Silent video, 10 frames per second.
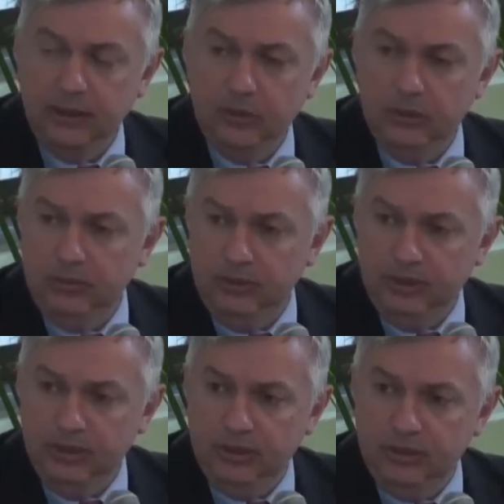What may
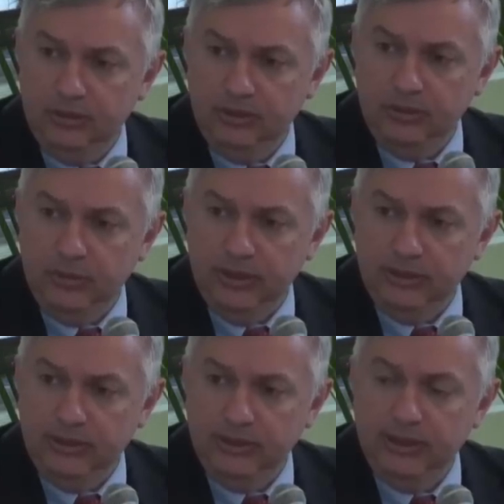be the
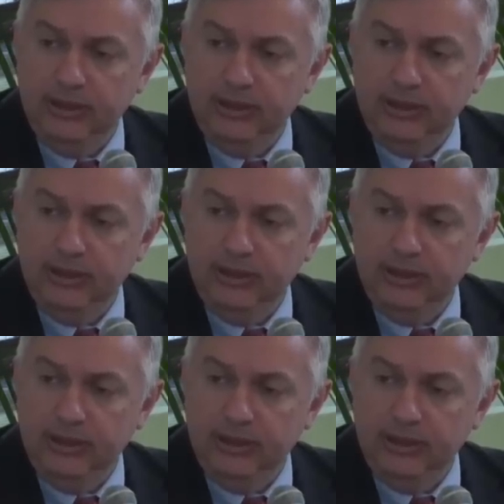consequences?